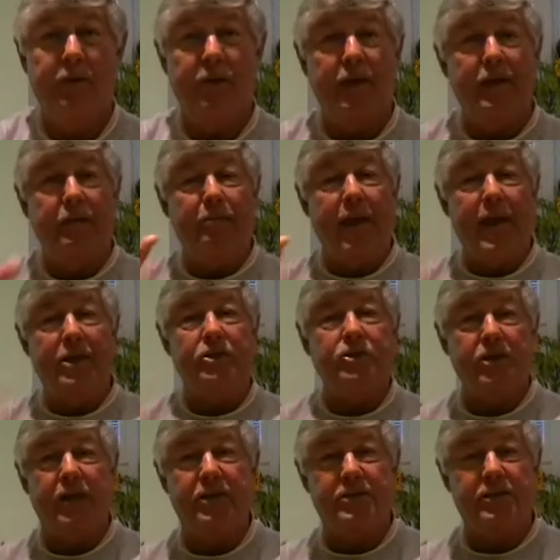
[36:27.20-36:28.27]
But then the
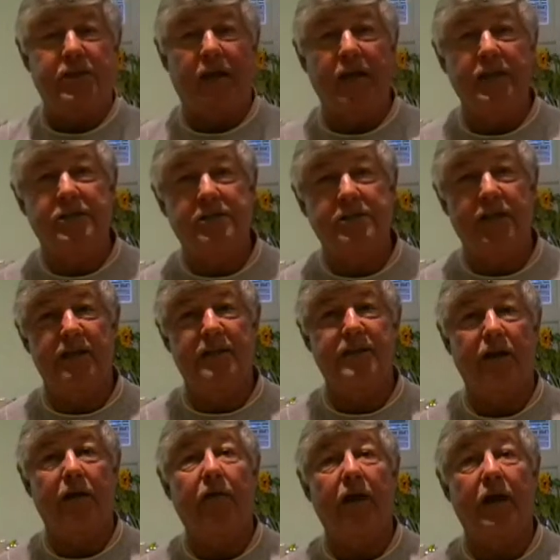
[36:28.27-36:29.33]
bank track skaters, their
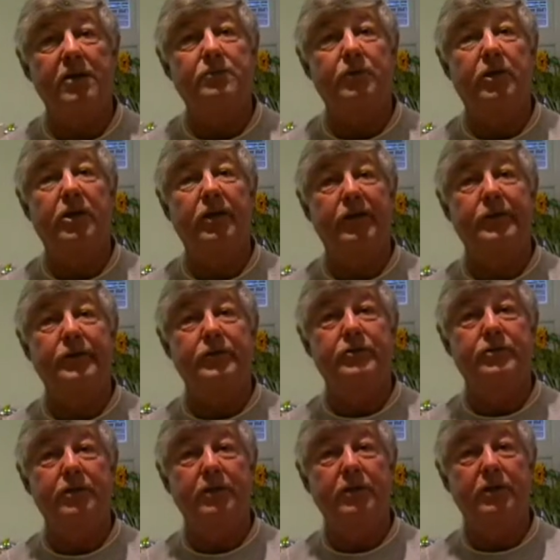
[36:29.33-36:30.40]
thighs were
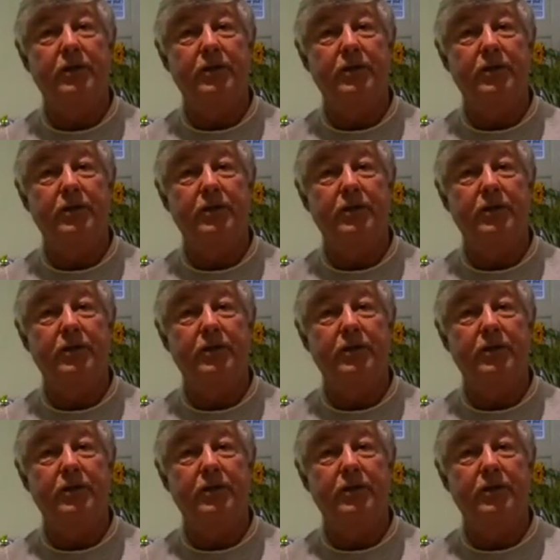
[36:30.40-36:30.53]
huge.